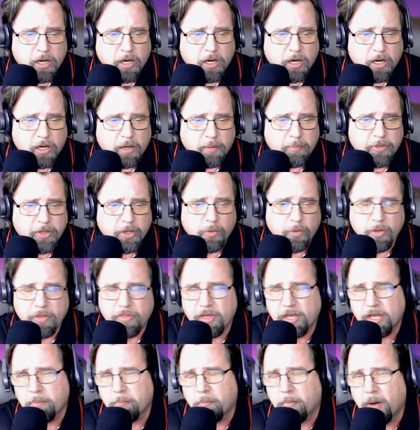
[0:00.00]
Um, the only
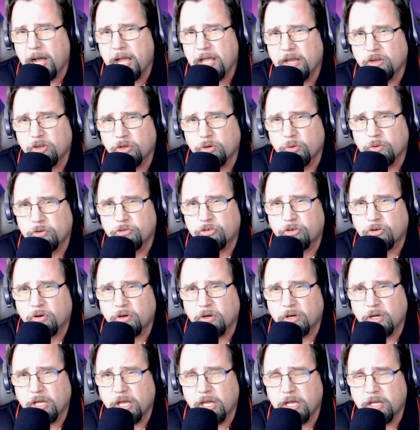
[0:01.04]
thing it might do is
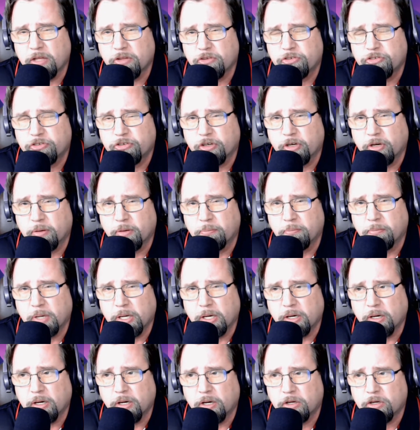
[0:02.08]
create some
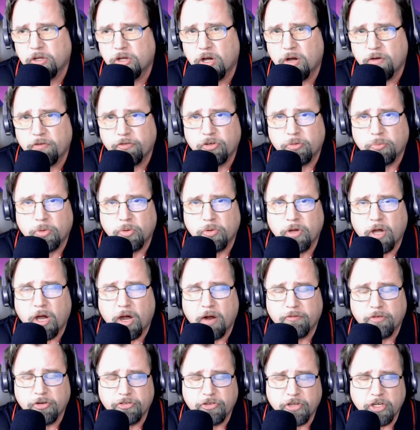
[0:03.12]
uh, uncomfortable
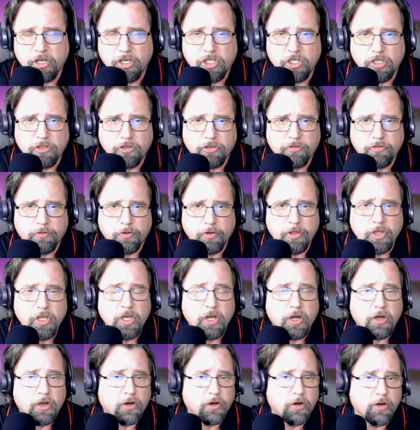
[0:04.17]
conversations for the
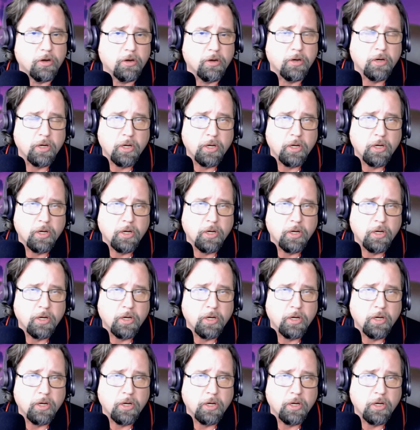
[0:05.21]
younger